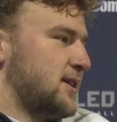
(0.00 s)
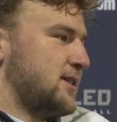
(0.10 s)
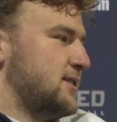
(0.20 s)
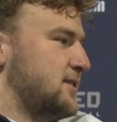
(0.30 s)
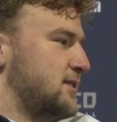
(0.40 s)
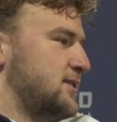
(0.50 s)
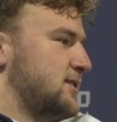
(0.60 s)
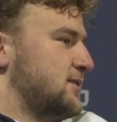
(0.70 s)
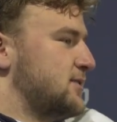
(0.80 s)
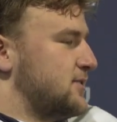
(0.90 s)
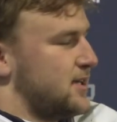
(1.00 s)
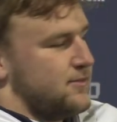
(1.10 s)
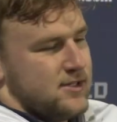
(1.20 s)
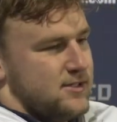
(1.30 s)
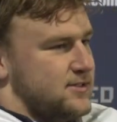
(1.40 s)
Like he there's
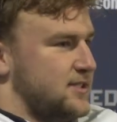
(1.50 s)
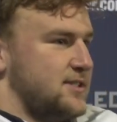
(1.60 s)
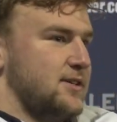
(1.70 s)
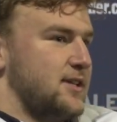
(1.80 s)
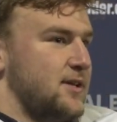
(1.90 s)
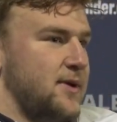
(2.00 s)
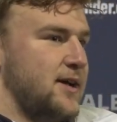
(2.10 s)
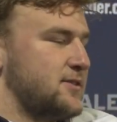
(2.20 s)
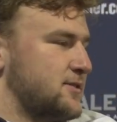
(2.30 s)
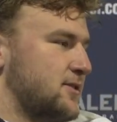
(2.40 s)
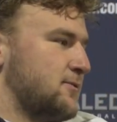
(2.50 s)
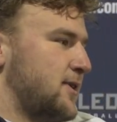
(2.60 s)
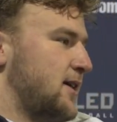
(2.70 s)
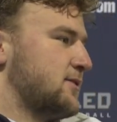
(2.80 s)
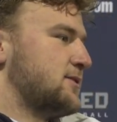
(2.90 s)
every little detail that matters in our
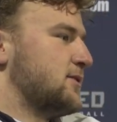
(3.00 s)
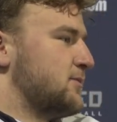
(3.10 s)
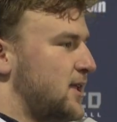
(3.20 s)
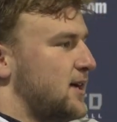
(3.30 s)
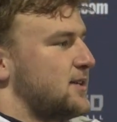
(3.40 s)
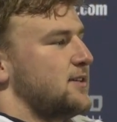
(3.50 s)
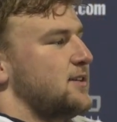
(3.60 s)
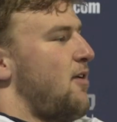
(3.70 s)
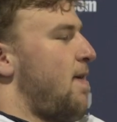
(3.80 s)
routes and our blocking.